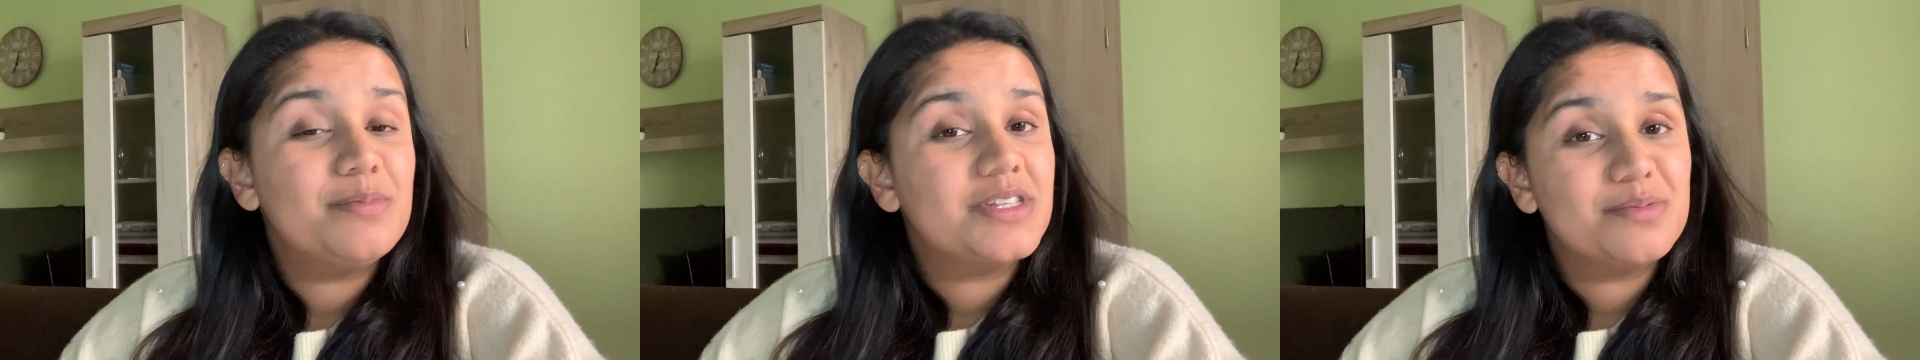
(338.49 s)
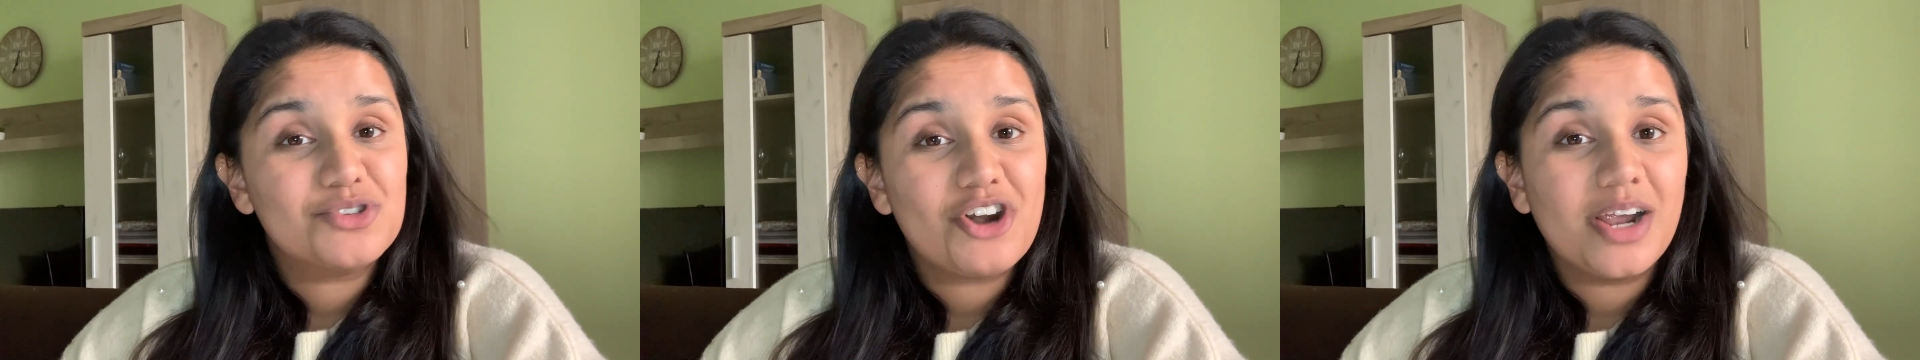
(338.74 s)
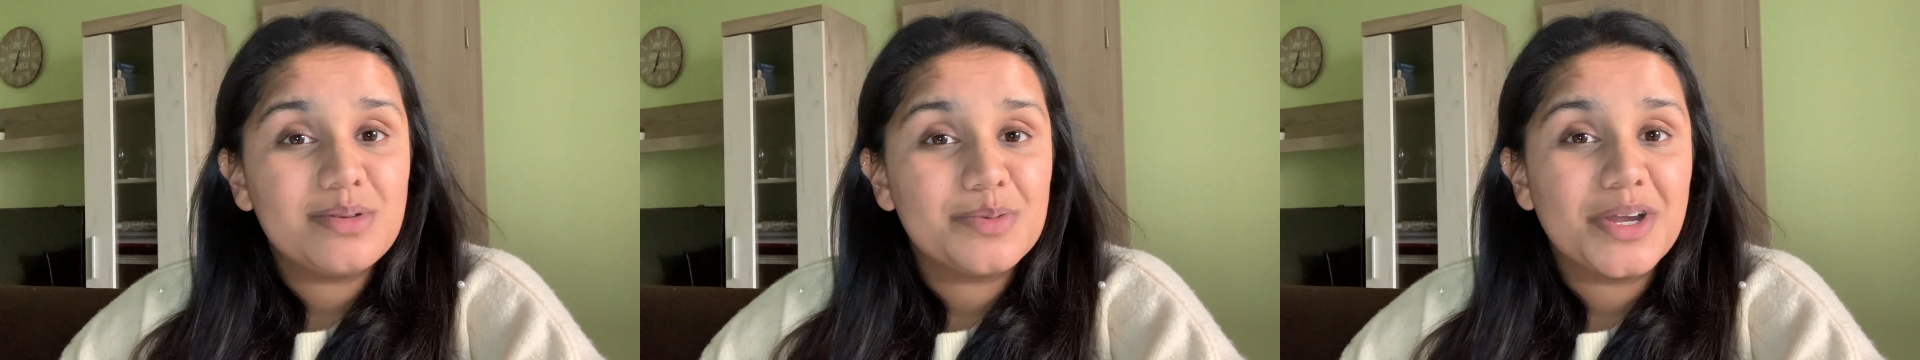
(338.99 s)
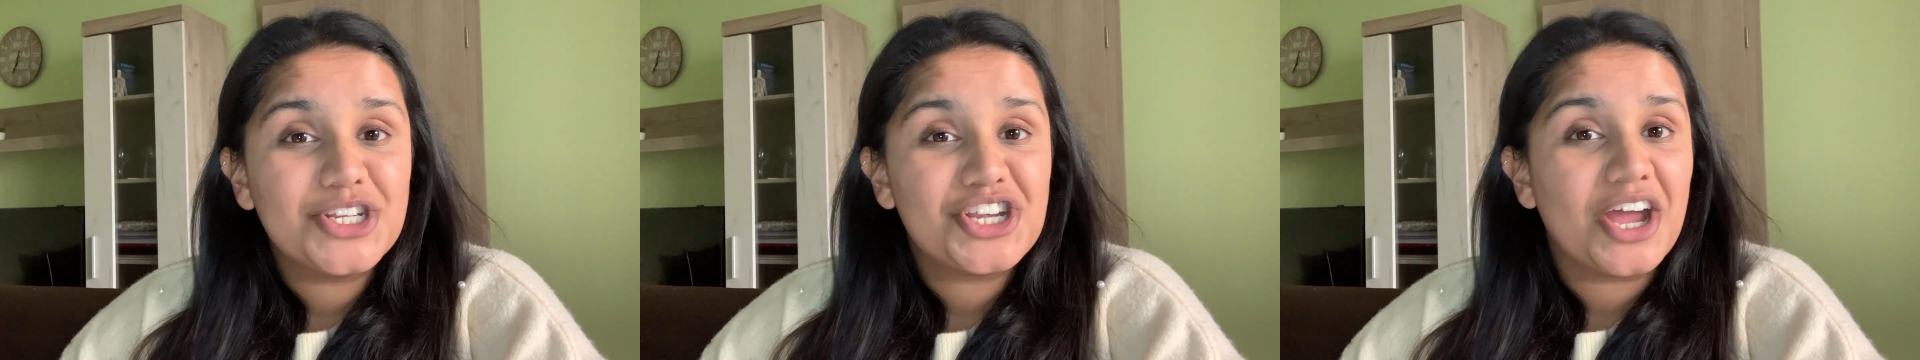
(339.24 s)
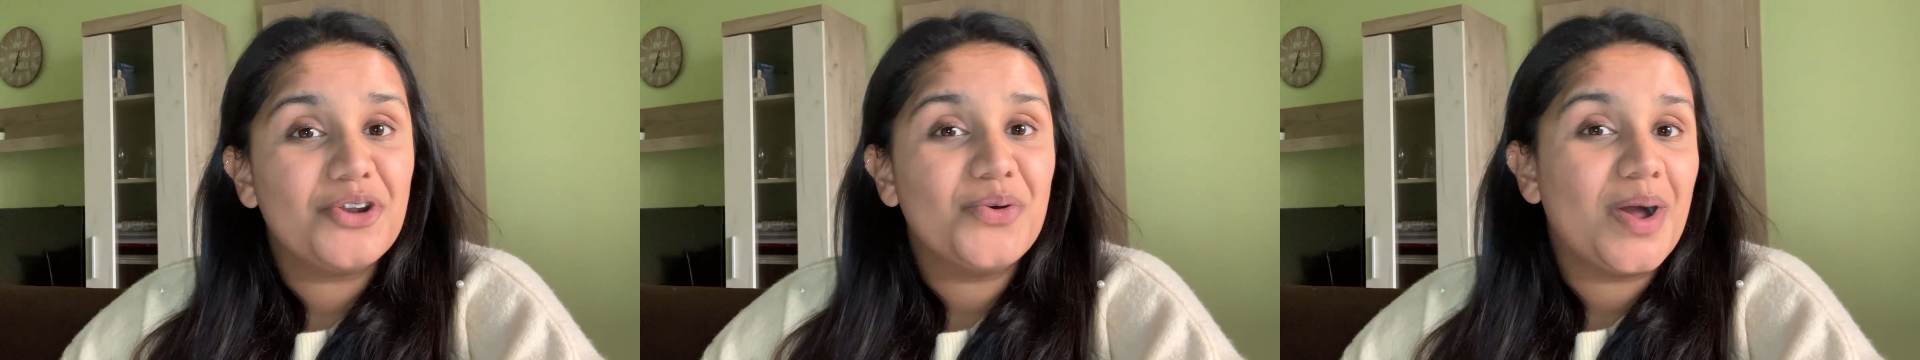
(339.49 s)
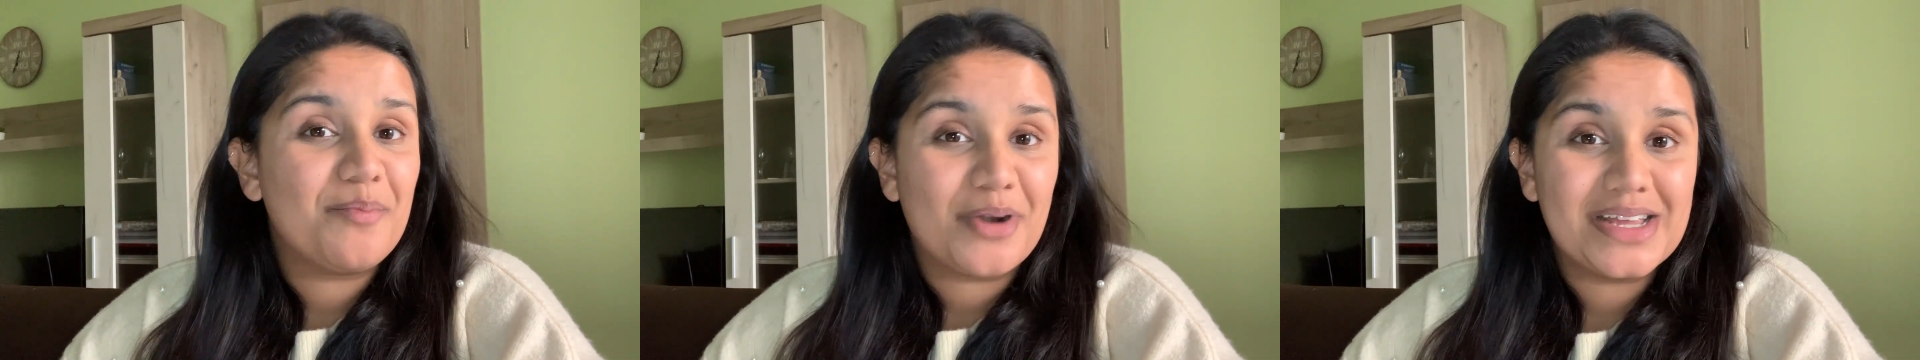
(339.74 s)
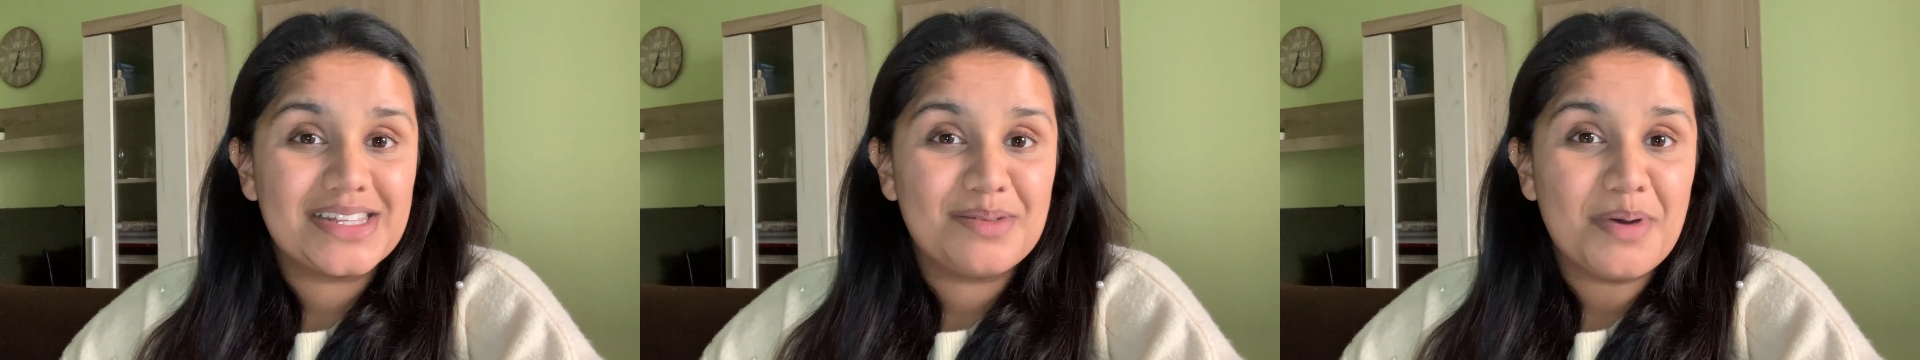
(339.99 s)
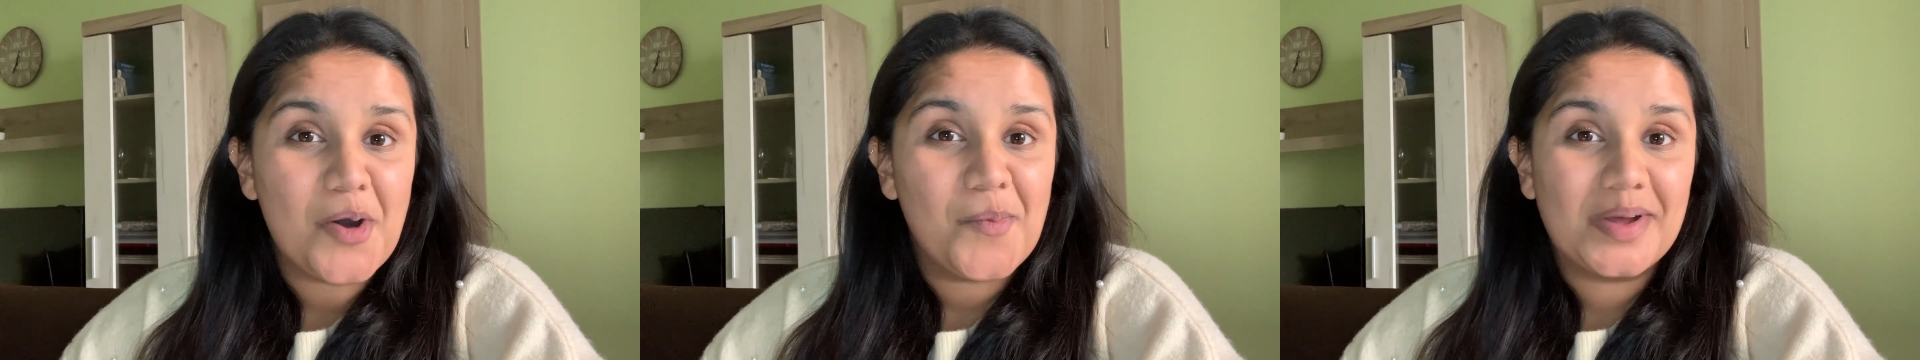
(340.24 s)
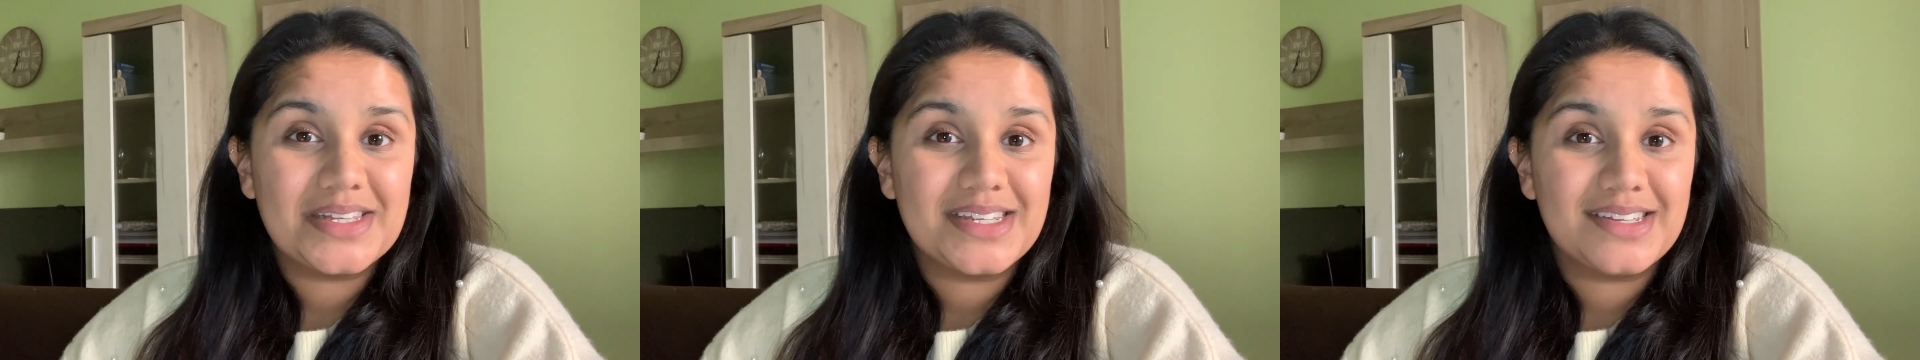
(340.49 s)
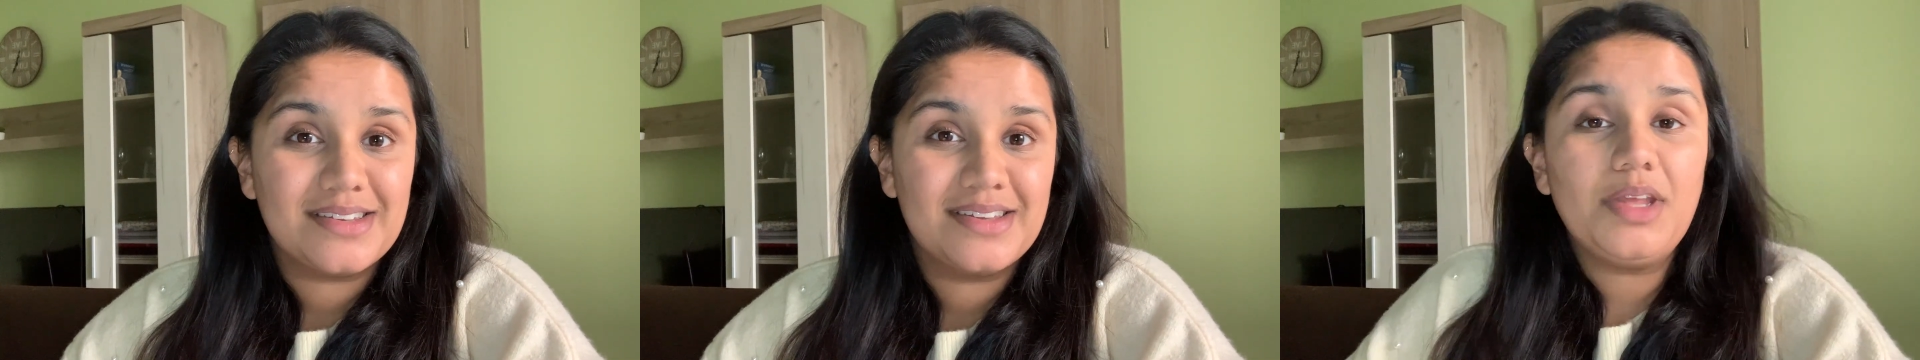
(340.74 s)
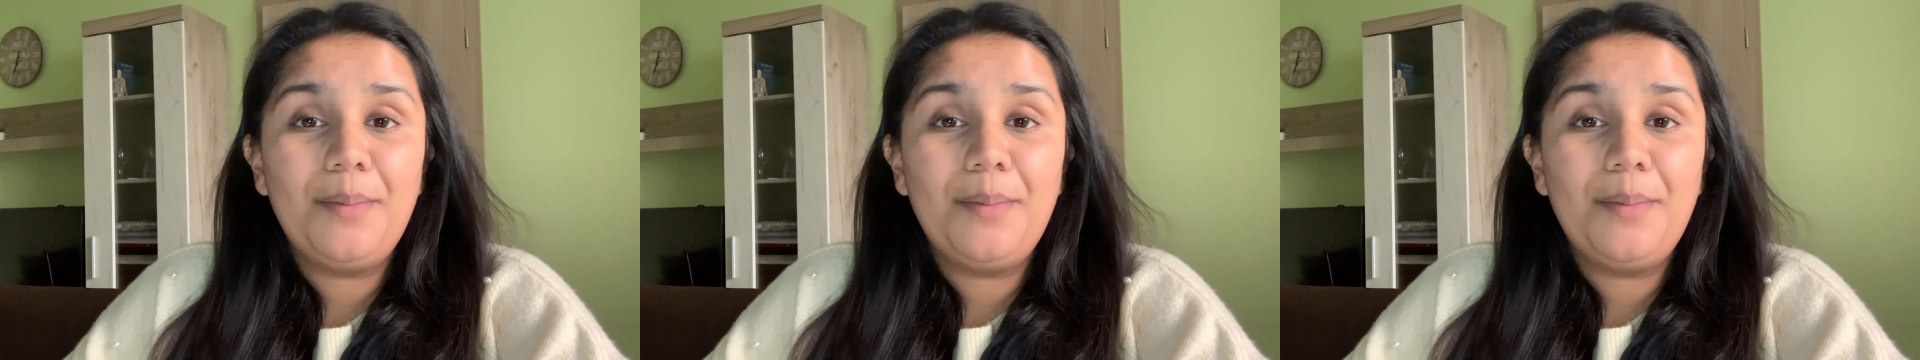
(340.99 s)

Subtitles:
subscribe to my channel and press the bell button.